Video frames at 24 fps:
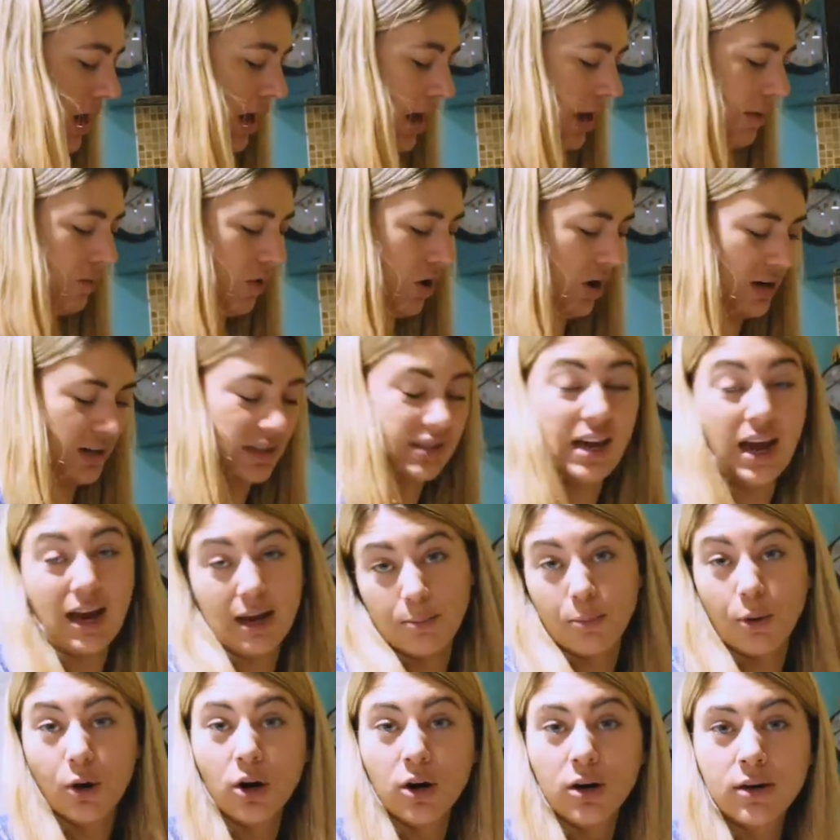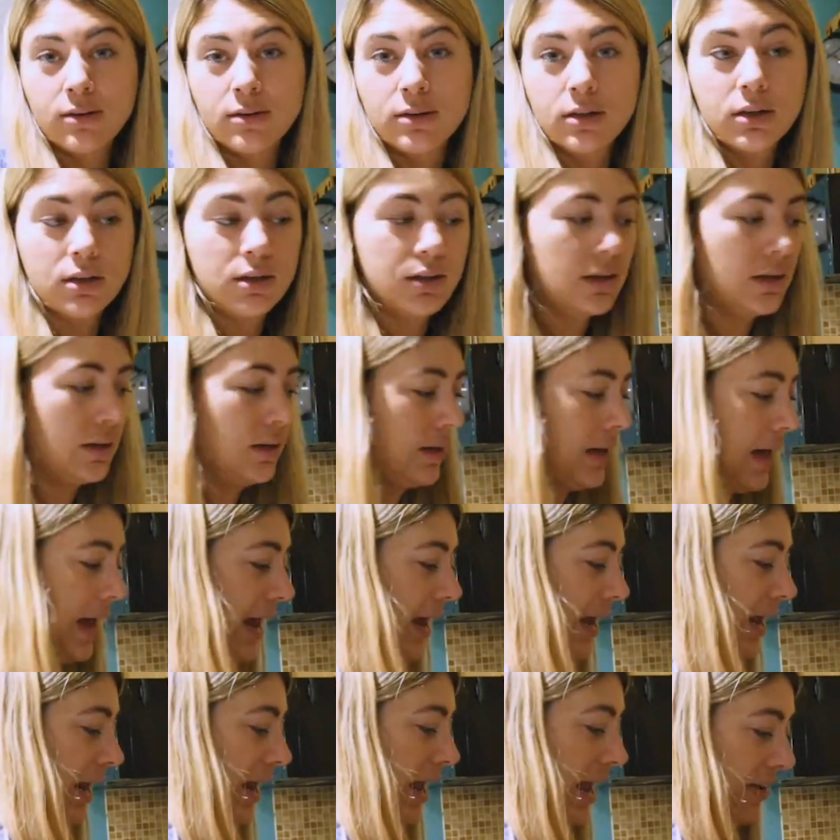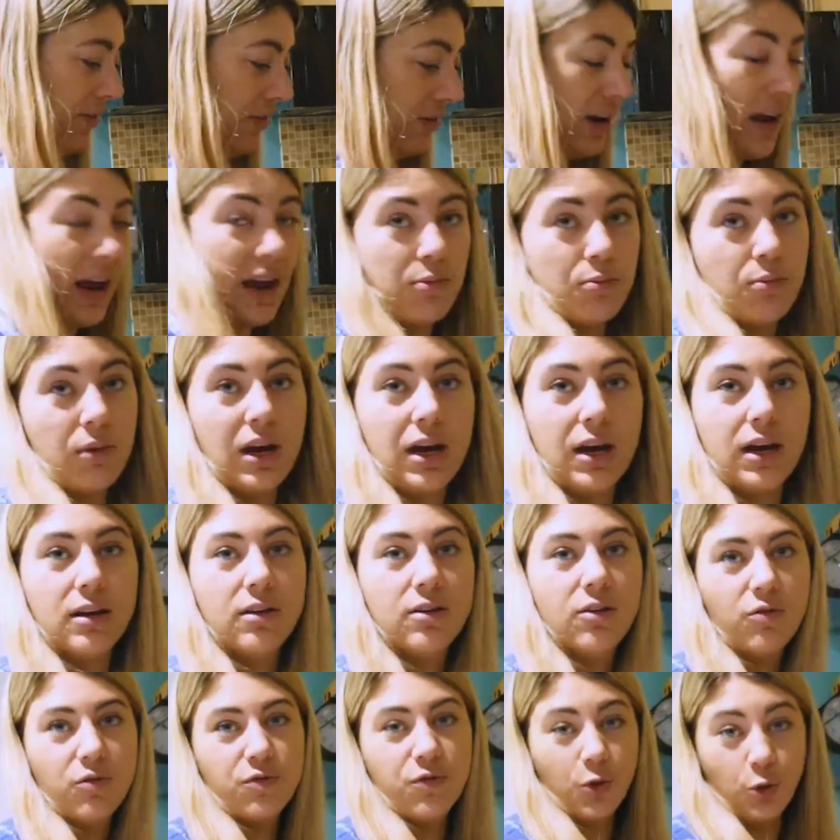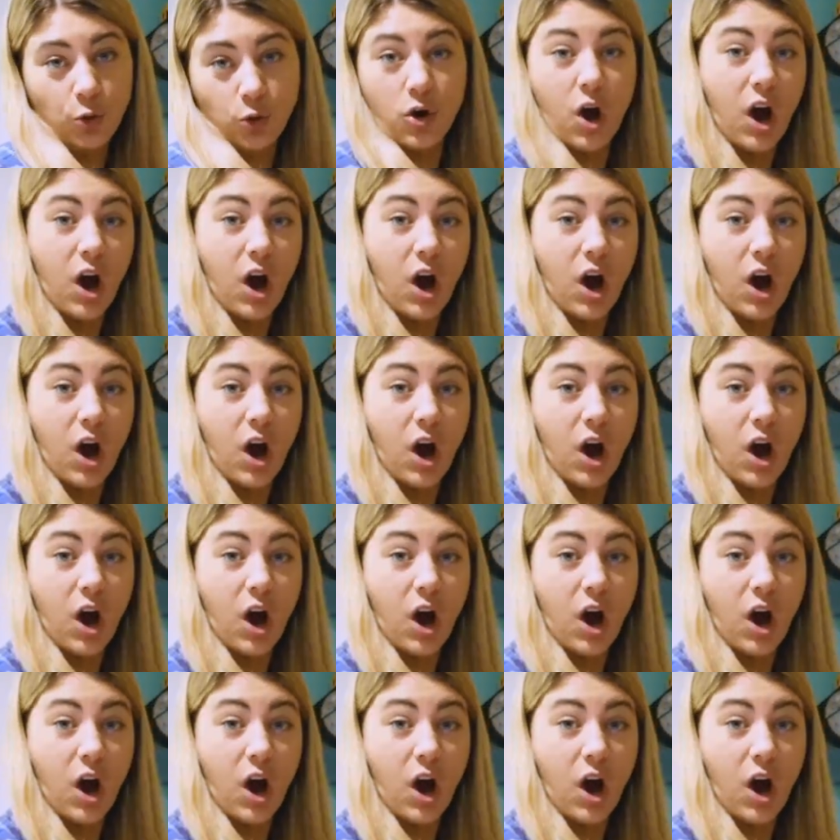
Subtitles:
I'm not as hyper. And I haven't had my full